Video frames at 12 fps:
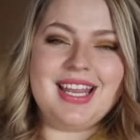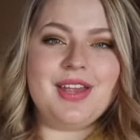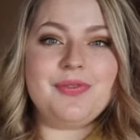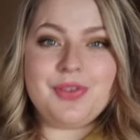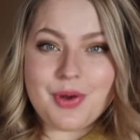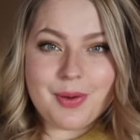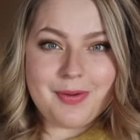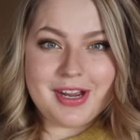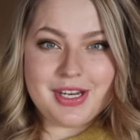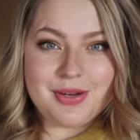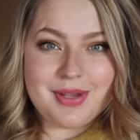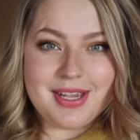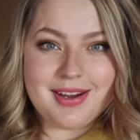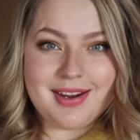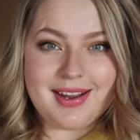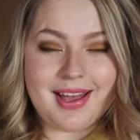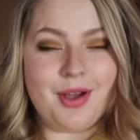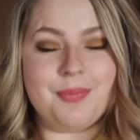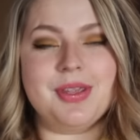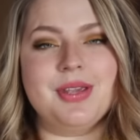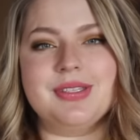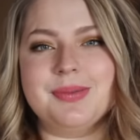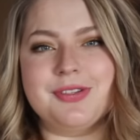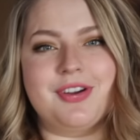If you are brand new here, I hope that you
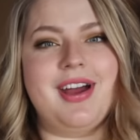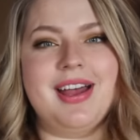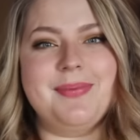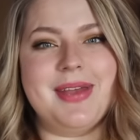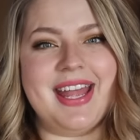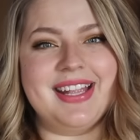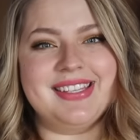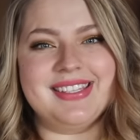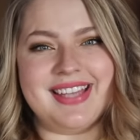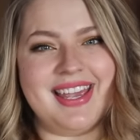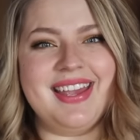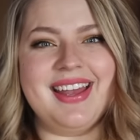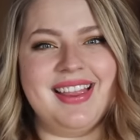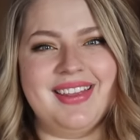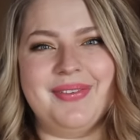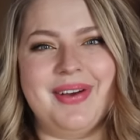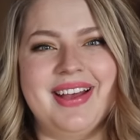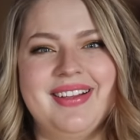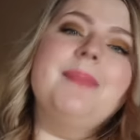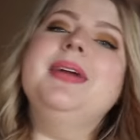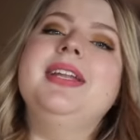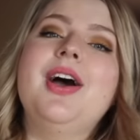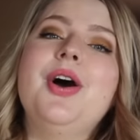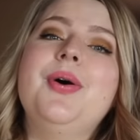subscribe and stay a little while. Let me
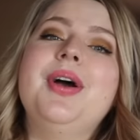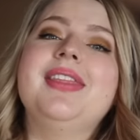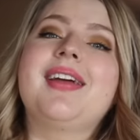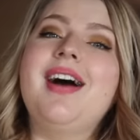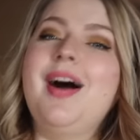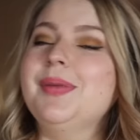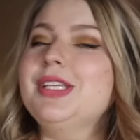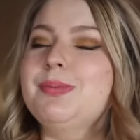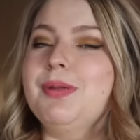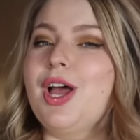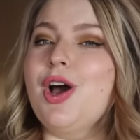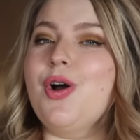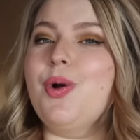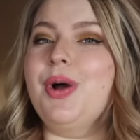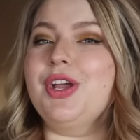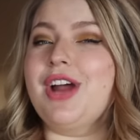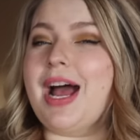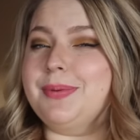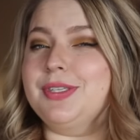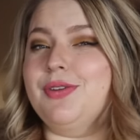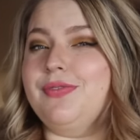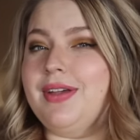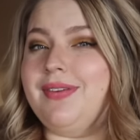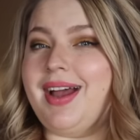know in the comments below what your absolute
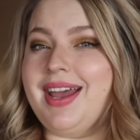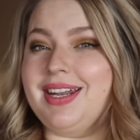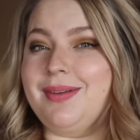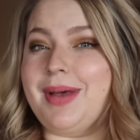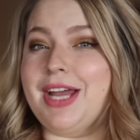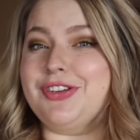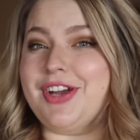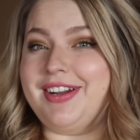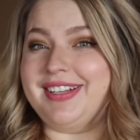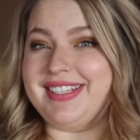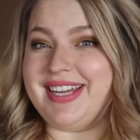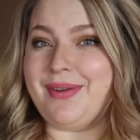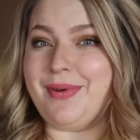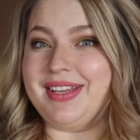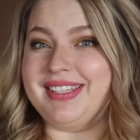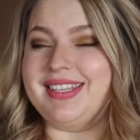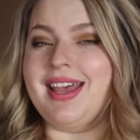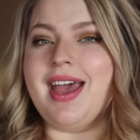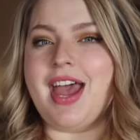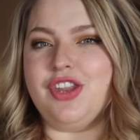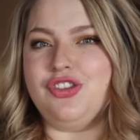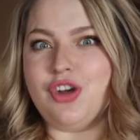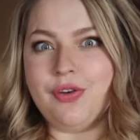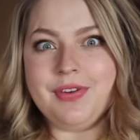favorite item I tried on today was,
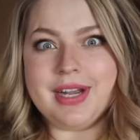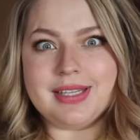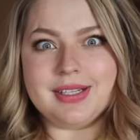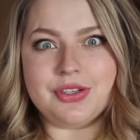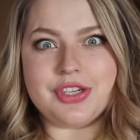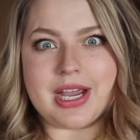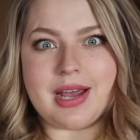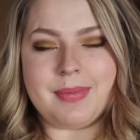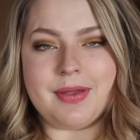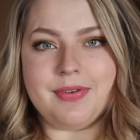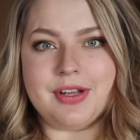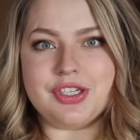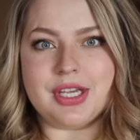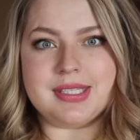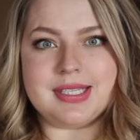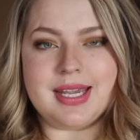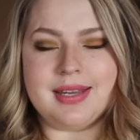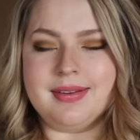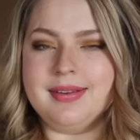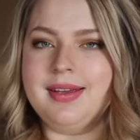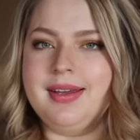and don't forget to go check out my friend Justine.